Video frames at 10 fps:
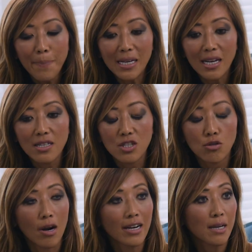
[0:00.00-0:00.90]
because
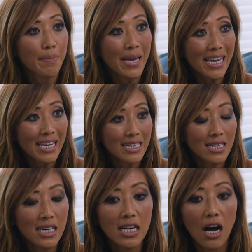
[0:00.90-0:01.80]
chronic
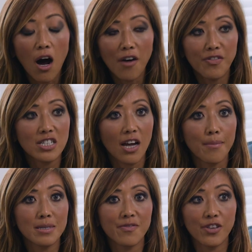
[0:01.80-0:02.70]
pain
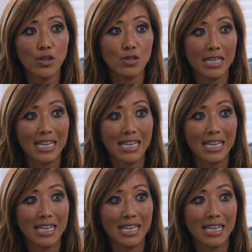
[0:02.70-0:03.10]
oftentimes feels